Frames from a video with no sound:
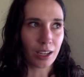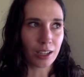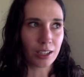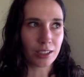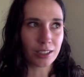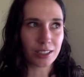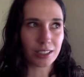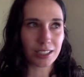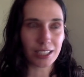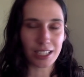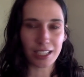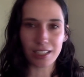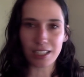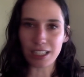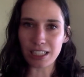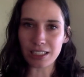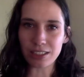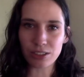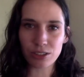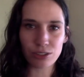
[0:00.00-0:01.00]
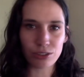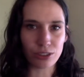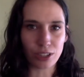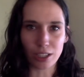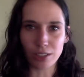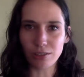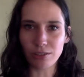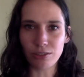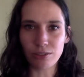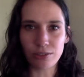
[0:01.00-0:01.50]
it's like a
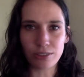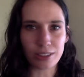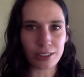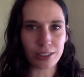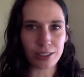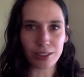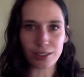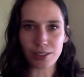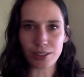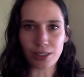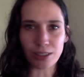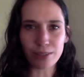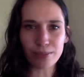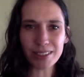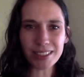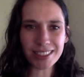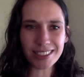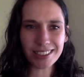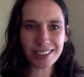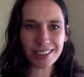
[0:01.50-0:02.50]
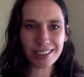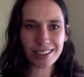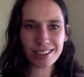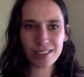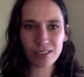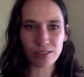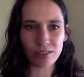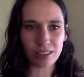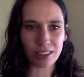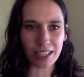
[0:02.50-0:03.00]
struggle for dominance
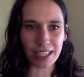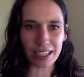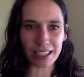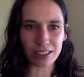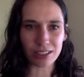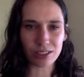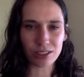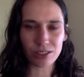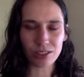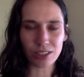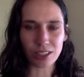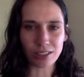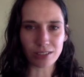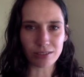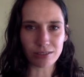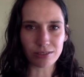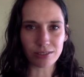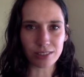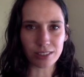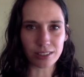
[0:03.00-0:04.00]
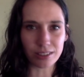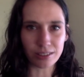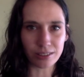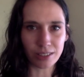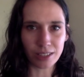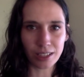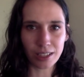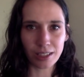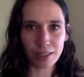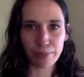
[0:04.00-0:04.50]
or like a struggle for
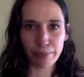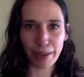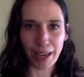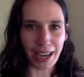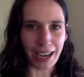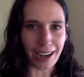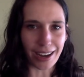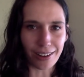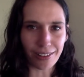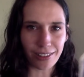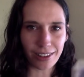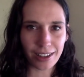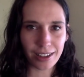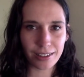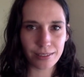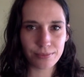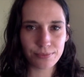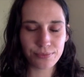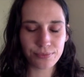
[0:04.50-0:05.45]
power.